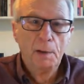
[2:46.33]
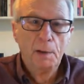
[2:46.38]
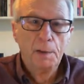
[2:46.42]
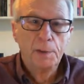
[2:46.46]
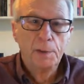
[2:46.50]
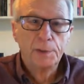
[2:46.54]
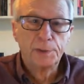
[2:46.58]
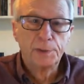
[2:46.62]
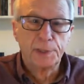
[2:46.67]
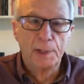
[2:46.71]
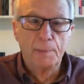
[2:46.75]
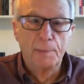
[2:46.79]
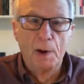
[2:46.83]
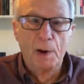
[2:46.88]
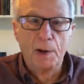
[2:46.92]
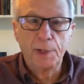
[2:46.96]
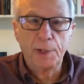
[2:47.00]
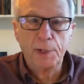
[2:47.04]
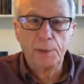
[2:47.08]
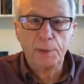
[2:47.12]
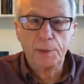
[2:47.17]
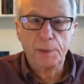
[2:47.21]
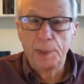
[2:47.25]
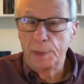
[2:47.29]
Some
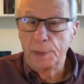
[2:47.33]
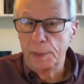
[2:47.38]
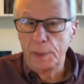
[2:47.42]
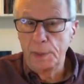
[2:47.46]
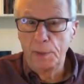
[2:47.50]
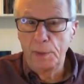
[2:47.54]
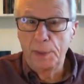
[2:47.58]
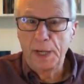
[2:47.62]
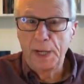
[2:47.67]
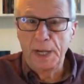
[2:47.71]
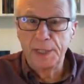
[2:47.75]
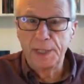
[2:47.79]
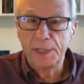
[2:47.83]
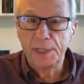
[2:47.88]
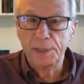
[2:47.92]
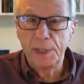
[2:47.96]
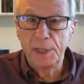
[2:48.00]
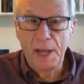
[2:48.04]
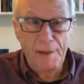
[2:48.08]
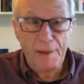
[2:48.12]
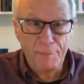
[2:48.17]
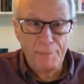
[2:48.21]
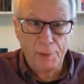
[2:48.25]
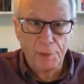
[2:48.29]
argue that the UK doesn't
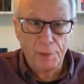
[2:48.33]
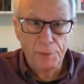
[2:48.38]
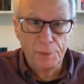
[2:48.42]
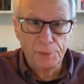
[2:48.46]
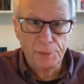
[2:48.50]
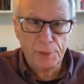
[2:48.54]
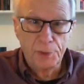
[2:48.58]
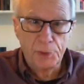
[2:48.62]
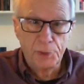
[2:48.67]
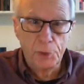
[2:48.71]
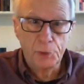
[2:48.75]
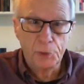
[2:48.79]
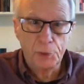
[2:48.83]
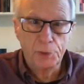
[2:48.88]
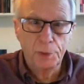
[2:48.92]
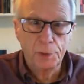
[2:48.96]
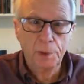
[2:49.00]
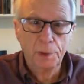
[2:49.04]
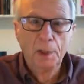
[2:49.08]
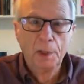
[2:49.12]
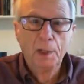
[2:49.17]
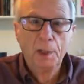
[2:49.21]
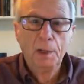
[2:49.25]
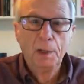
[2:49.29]
have a
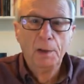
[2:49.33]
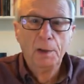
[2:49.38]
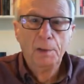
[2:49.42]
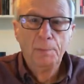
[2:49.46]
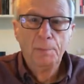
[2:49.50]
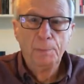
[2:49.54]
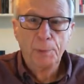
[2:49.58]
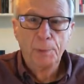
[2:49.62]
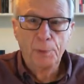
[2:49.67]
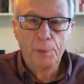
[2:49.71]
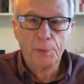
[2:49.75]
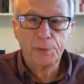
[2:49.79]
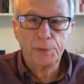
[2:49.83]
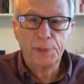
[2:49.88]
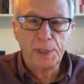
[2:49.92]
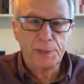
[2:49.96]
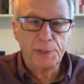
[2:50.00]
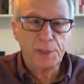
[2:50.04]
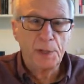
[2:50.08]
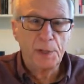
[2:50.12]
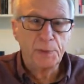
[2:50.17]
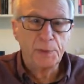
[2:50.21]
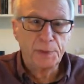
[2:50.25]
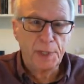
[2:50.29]
constitution because there's
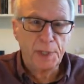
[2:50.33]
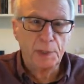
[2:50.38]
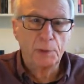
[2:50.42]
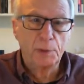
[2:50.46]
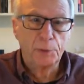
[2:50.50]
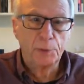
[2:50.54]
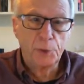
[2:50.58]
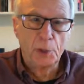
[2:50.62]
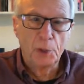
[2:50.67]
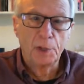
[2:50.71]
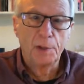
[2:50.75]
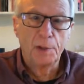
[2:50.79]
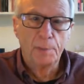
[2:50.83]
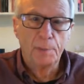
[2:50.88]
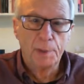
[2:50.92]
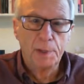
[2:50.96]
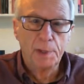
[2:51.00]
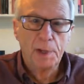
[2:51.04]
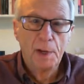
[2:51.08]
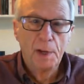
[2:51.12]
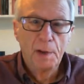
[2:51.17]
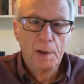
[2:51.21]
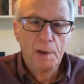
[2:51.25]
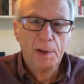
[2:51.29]
no single document
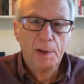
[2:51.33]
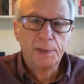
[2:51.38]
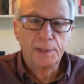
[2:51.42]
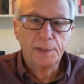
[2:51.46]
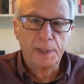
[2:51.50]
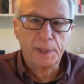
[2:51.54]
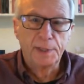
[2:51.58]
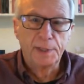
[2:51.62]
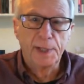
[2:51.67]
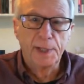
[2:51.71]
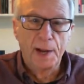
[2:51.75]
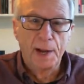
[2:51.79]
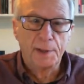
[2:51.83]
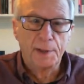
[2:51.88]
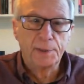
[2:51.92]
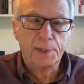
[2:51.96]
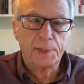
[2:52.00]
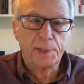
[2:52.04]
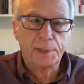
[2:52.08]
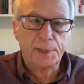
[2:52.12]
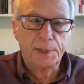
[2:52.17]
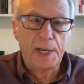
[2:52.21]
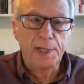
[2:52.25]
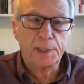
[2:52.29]
setting out the
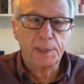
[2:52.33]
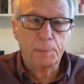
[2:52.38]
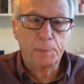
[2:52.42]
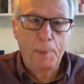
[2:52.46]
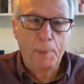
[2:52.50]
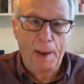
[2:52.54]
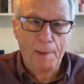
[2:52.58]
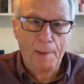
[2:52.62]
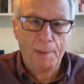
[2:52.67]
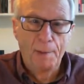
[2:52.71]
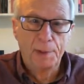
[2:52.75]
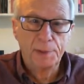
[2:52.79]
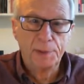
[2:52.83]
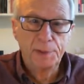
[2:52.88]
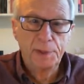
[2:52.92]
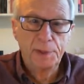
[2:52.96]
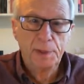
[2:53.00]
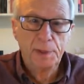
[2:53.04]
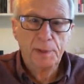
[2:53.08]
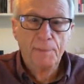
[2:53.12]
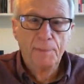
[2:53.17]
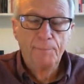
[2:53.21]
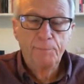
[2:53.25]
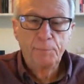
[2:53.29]
state's powers
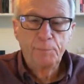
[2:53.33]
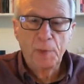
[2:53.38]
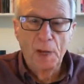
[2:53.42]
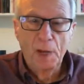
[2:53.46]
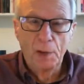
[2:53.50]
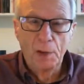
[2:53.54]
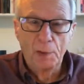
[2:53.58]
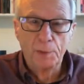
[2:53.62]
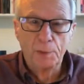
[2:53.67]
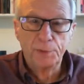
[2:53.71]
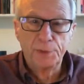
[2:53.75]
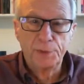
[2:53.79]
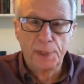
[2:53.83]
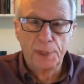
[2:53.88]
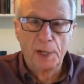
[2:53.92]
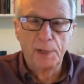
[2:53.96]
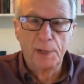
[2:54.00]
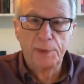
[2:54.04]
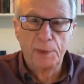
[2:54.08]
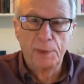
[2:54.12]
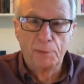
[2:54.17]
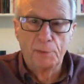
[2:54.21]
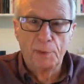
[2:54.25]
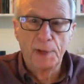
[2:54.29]

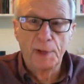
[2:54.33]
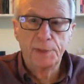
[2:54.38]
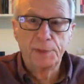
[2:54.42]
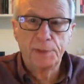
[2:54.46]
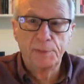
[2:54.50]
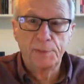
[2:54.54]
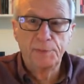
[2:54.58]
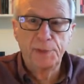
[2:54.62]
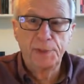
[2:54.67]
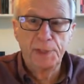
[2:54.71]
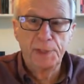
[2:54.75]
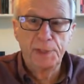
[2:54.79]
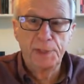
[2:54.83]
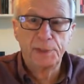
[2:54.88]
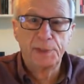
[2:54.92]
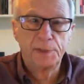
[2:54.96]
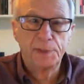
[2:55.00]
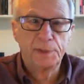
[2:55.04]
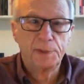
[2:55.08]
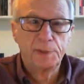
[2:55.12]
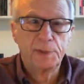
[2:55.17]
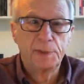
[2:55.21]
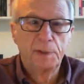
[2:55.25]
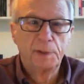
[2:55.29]
alongside the rights of
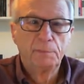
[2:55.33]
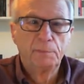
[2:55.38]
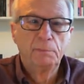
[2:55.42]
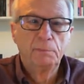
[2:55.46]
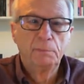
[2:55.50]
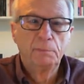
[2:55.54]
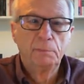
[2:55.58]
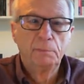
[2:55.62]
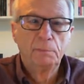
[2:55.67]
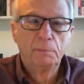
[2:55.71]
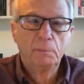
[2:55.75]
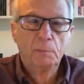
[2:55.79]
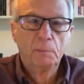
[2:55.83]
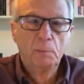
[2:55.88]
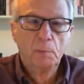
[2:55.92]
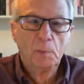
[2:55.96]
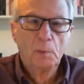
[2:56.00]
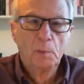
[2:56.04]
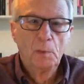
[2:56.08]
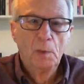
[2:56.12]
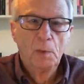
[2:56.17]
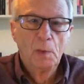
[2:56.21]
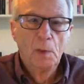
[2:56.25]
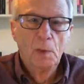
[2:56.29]
citizens.
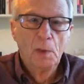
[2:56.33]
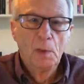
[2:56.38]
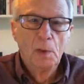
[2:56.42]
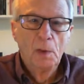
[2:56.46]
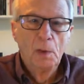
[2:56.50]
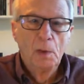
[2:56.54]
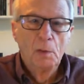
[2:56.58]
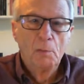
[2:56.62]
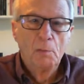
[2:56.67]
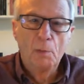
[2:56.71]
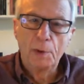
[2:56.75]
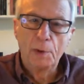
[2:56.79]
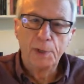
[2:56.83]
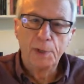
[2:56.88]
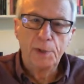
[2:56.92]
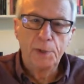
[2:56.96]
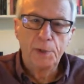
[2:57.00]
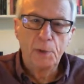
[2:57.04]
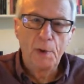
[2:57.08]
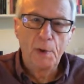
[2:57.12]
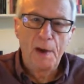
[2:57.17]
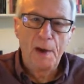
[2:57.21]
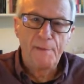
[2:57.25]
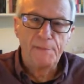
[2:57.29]
What you
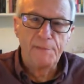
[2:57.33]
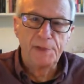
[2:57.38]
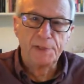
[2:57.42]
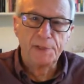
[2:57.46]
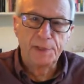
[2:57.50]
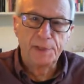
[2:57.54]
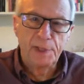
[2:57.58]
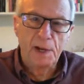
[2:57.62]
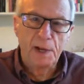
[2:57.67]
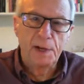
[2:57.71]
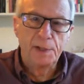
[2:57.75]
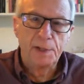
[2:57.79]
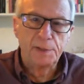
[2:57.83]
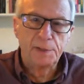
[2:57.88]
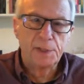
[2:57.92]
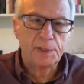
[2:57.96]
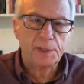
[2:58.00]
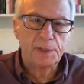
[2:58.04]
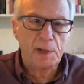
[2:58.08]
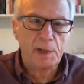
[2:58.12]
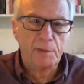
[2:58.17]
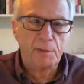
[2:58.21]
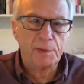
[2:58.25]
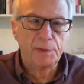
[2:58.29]
do have instead is a
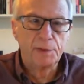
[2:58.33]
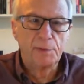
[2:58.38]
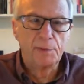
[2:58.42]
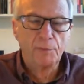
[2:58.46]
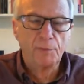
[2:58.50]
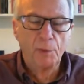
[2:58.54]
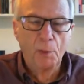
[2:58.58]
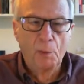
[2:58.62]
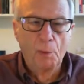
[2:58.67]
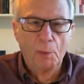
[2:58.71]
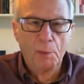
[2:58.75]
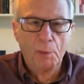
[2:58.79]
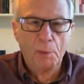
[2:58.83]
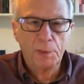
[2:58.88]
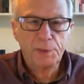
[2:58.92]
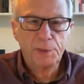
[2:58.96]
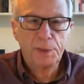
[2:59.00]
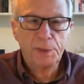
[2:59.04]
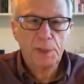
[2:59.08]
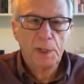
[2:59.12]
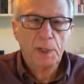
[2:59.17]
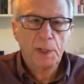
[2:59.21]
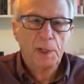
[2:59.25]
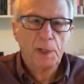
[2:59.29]
series of laws,
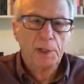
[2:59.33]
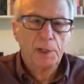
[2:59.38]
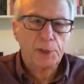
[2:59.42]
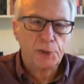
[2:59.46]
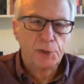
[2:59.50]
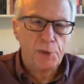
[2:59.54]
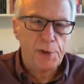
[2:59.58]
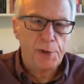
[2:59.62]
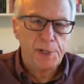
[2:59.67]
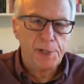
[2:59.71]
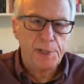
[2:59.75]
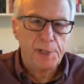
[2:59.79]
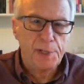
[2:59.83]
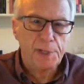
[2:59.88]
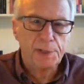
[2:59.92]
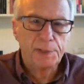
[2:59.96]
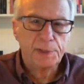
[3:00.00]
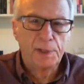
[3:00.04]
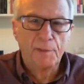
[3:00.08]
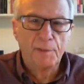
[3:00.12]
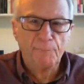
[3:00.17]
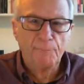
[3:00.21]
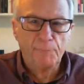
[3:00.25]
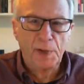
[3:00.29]
treaties,
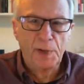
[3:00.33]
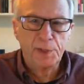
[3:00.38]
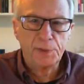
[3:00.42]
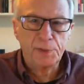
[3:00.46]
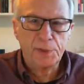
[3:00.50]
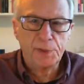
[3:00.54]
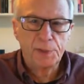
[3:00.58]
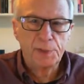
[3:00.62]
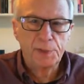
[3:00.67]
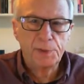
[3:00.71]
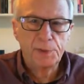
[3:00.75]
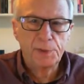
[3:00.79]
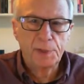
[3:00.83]
conventions,